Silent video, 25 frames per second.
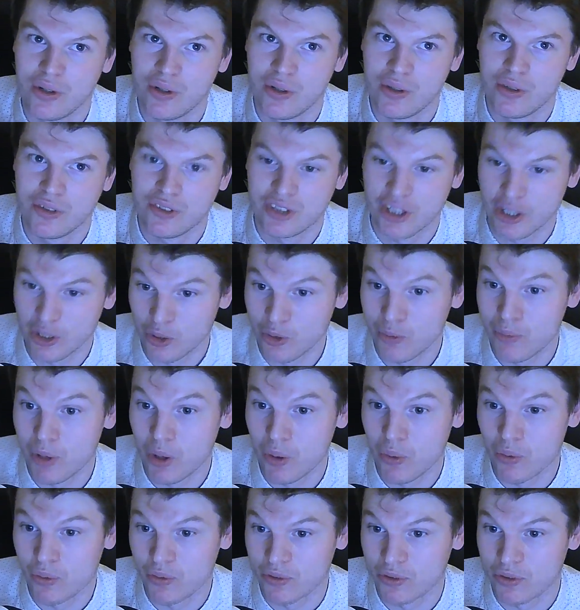single
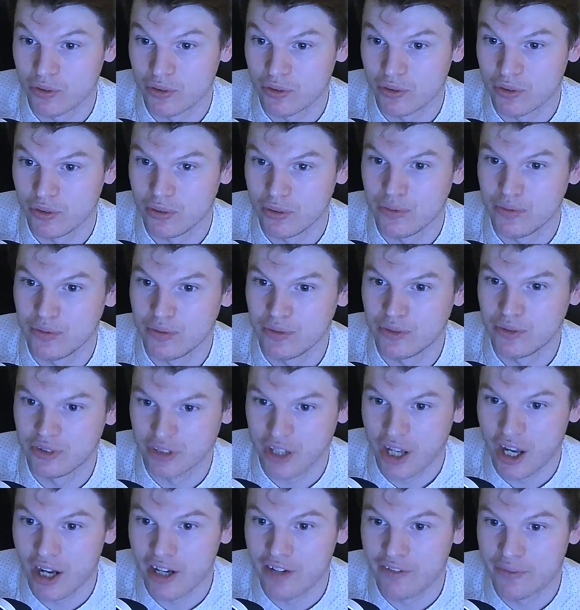malt
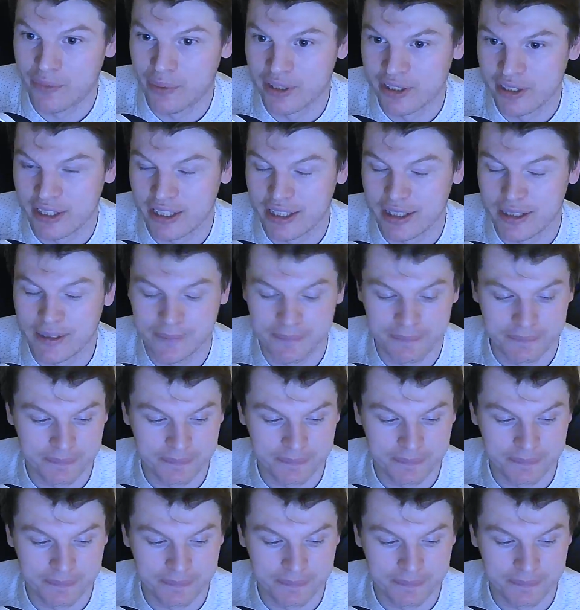style of whiskey.